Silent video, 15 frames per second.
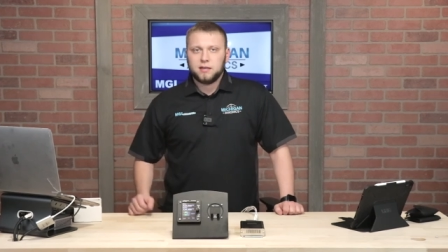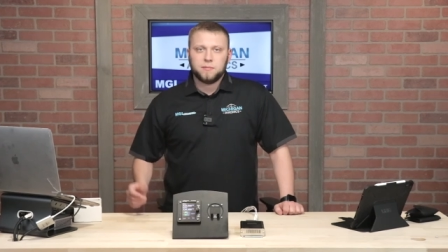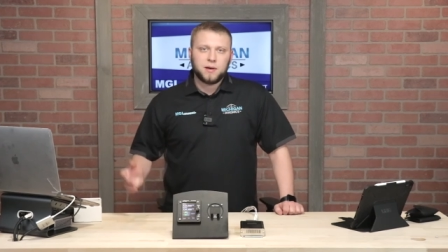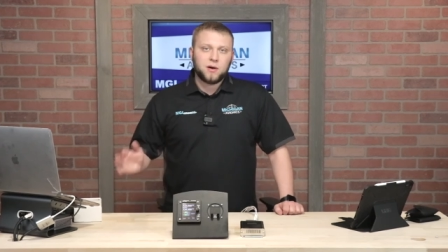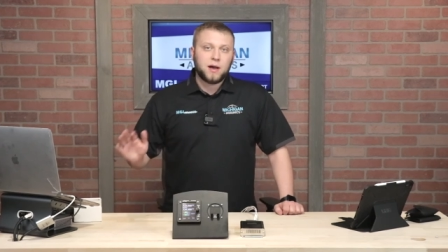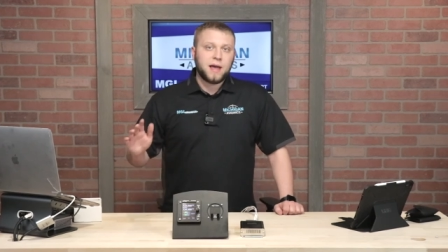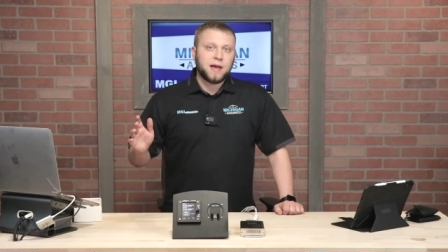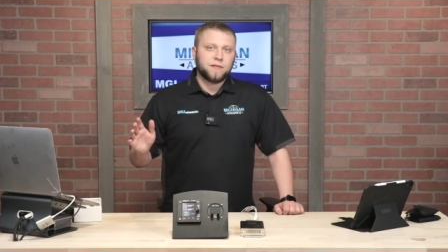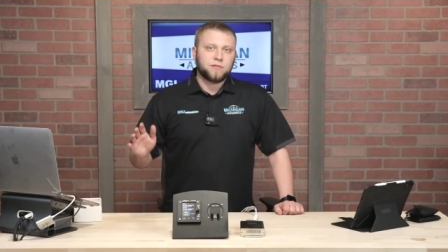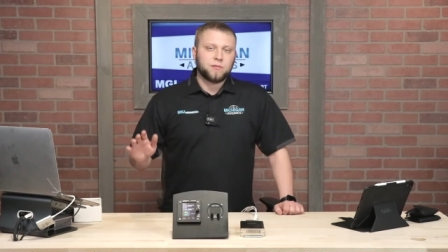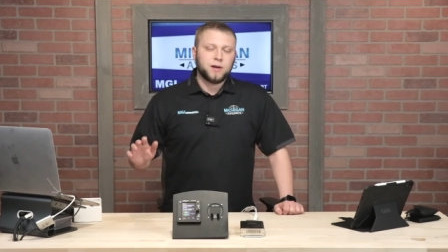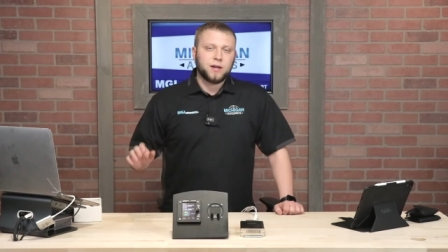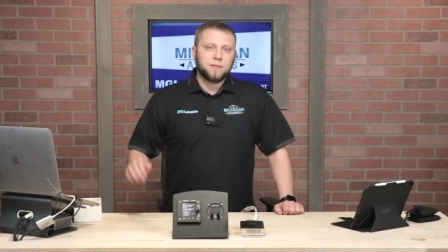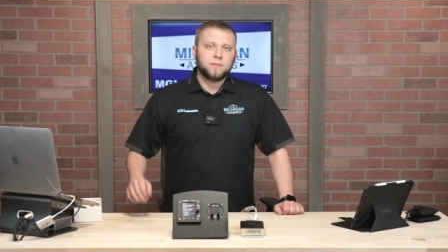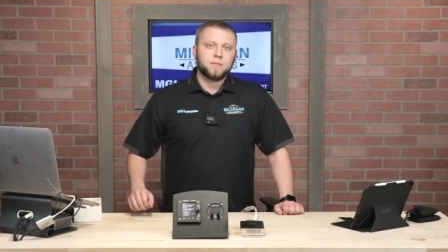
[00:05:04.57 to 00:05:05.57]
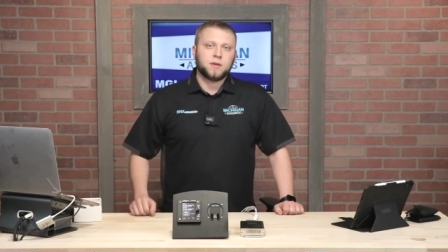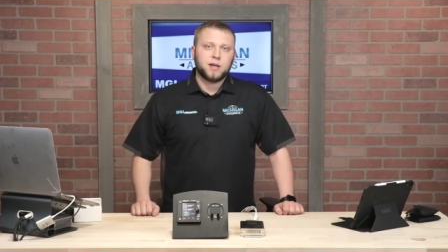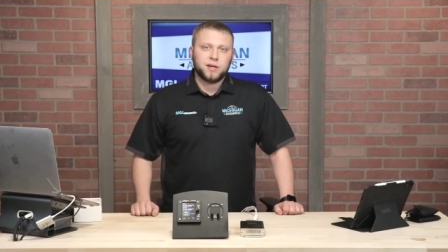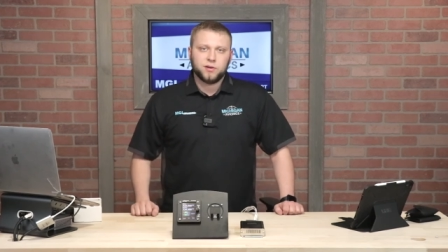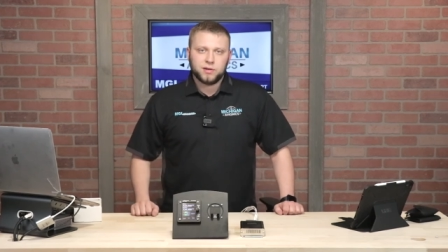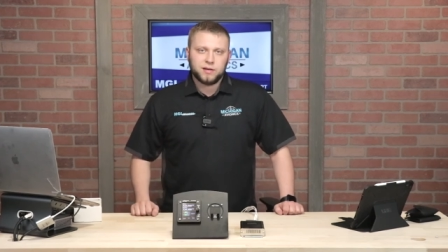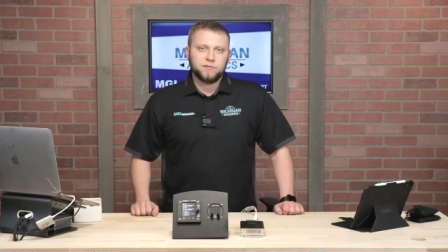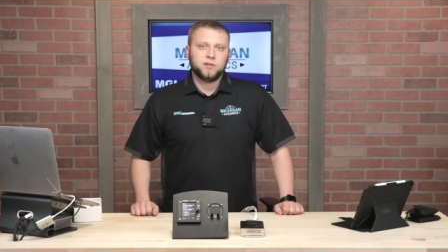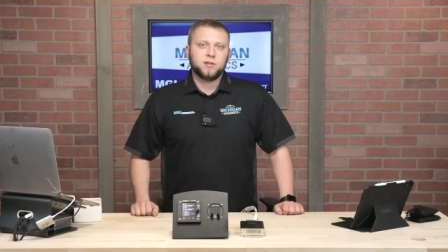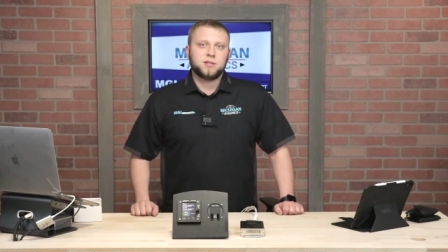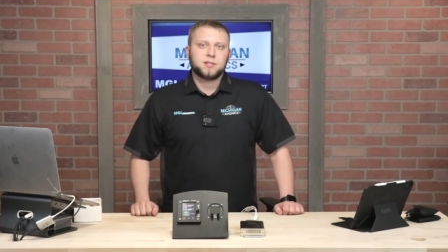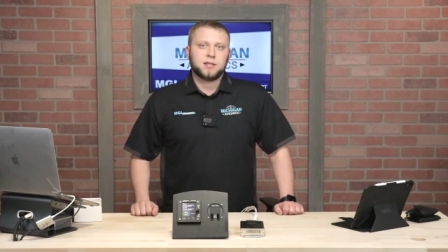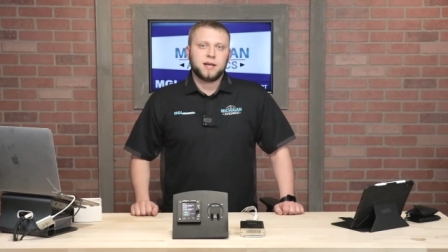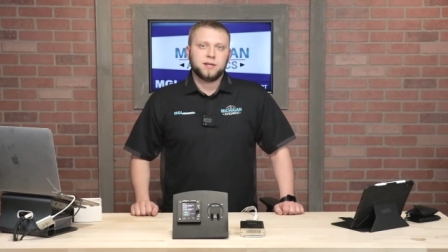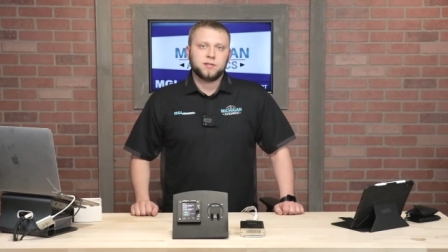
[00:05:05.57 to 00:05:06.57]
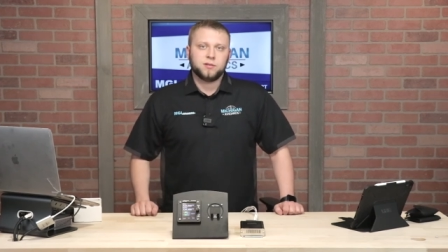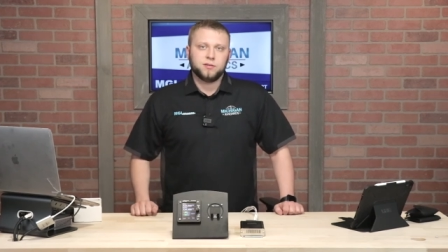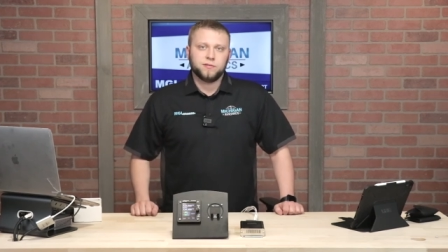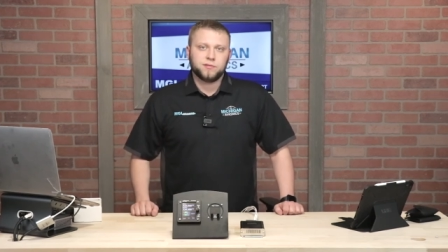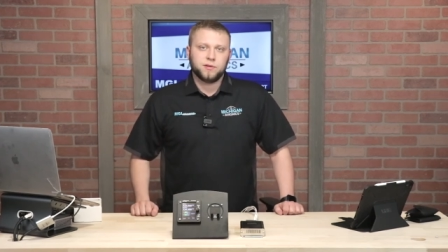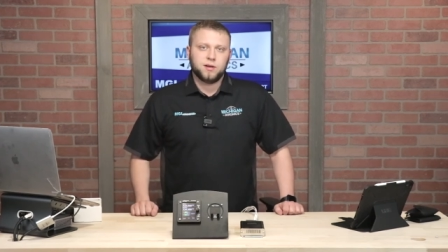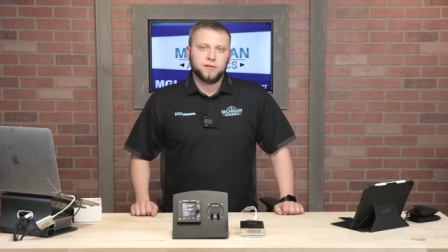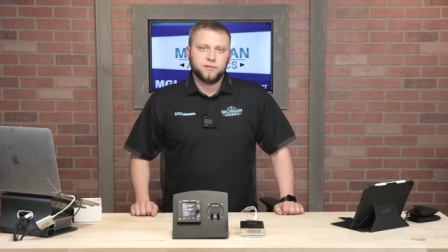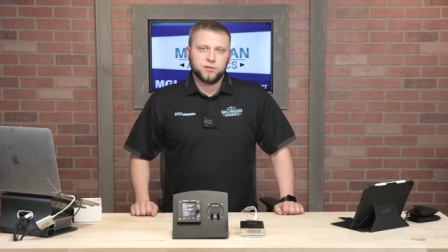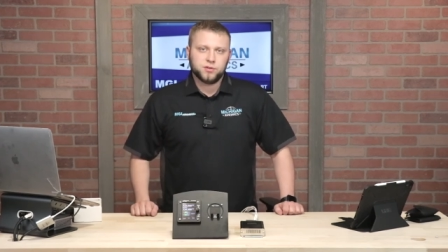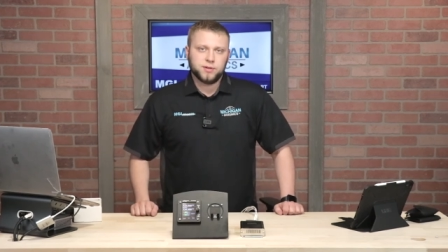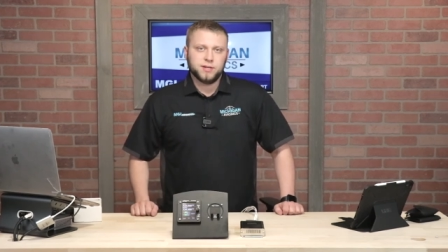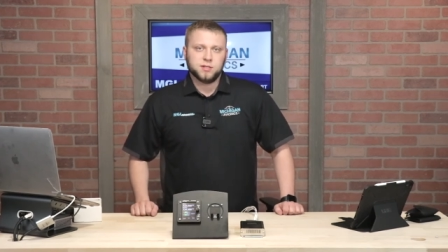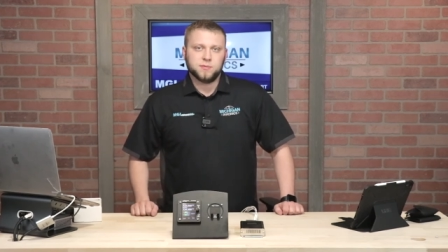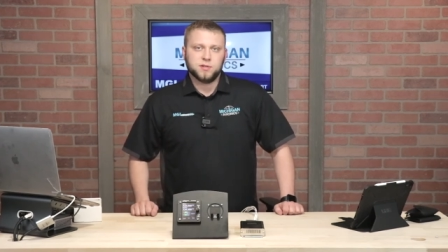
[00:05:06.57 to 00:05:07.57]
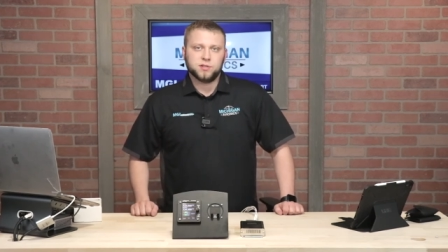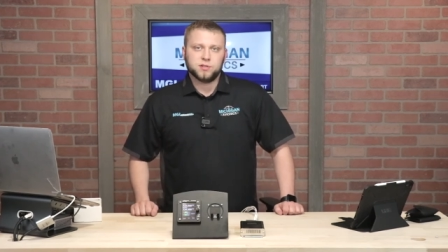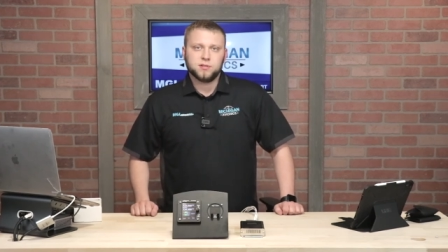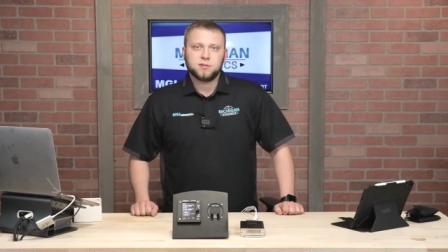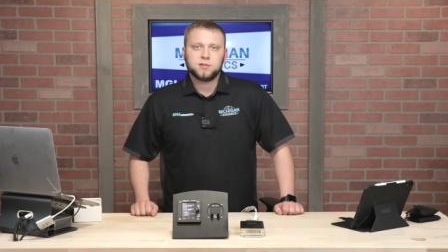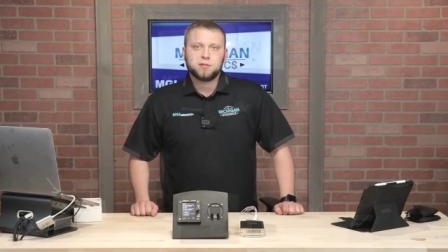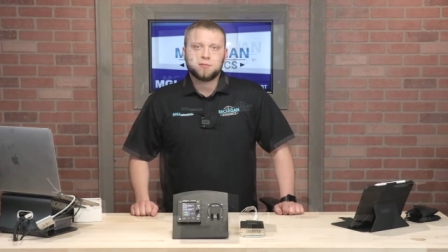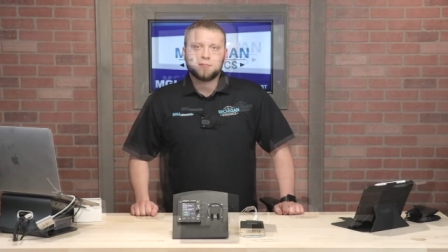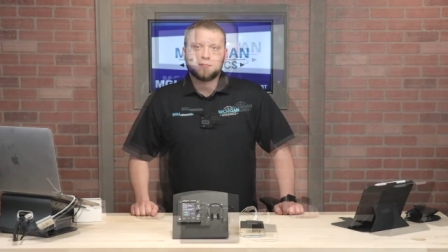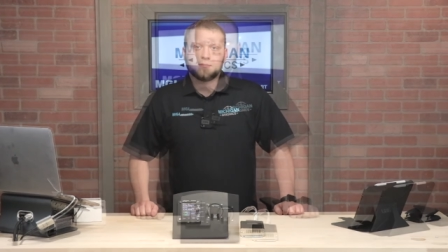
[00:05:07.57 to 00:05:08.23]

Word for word: about halfway and you'll have good side tone for all of your transmissions.